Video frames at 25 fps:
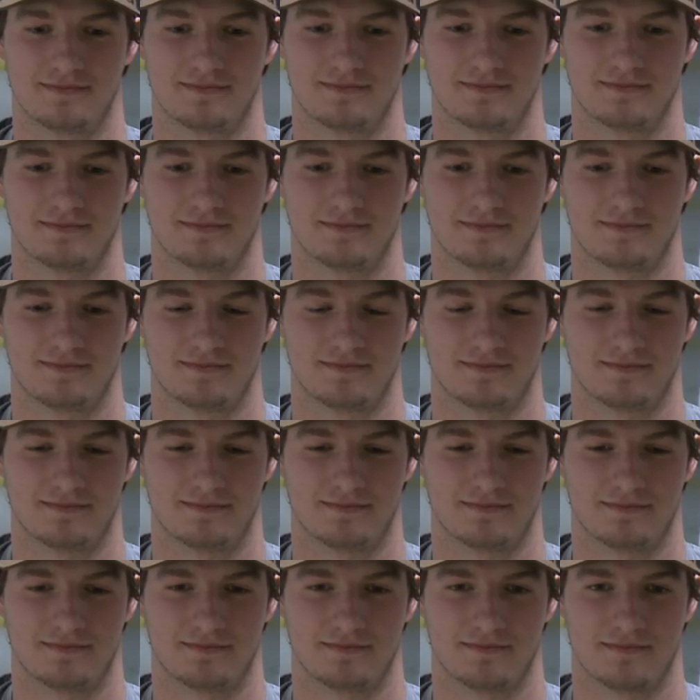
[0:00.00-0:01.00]

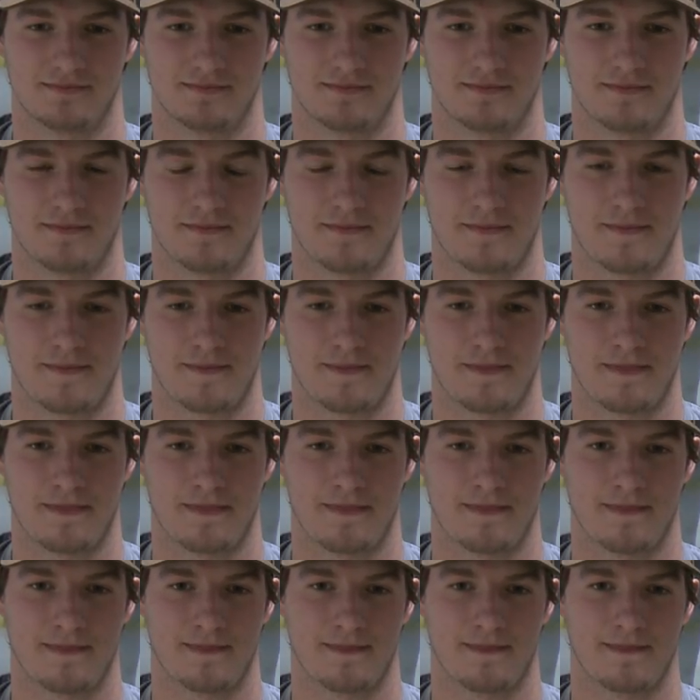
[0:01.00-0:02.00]

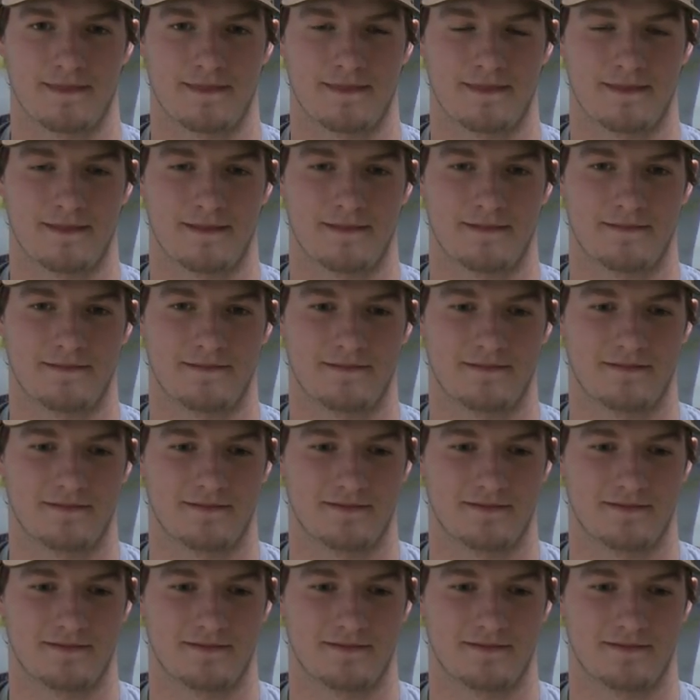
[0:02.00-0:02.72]
[no speech]